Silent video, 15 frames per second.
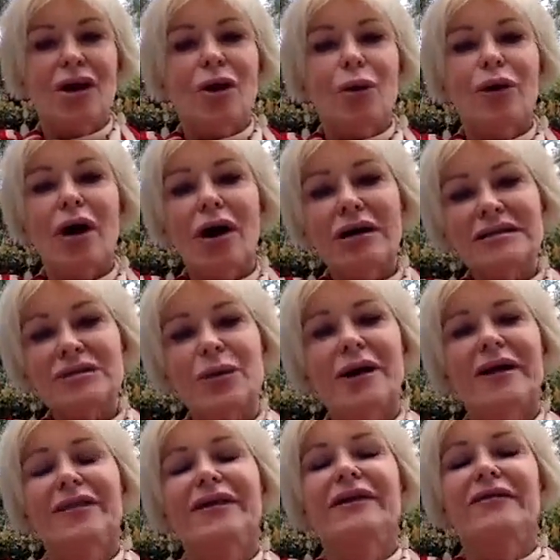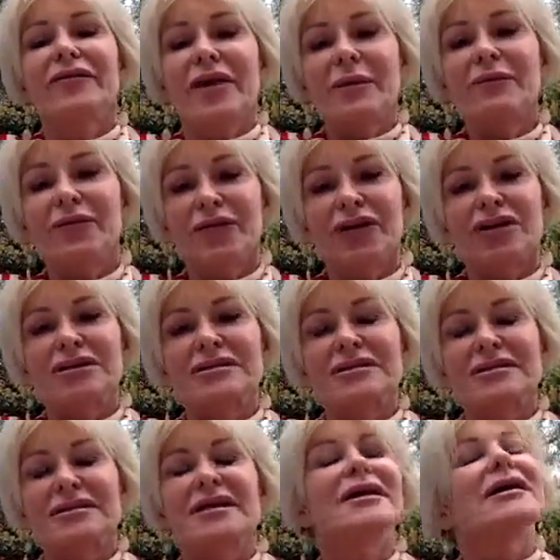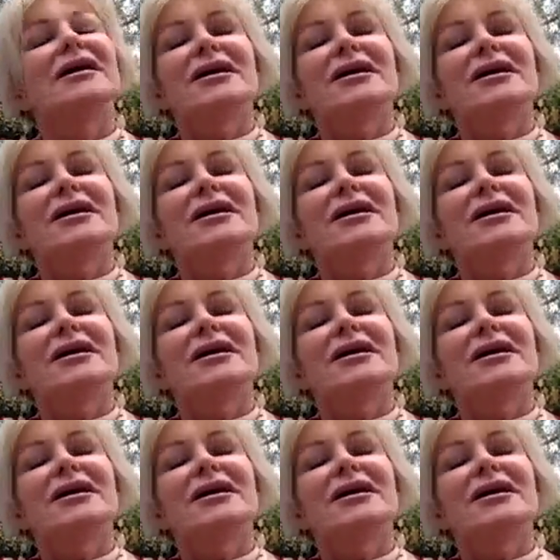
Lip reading: We always want to think of them first.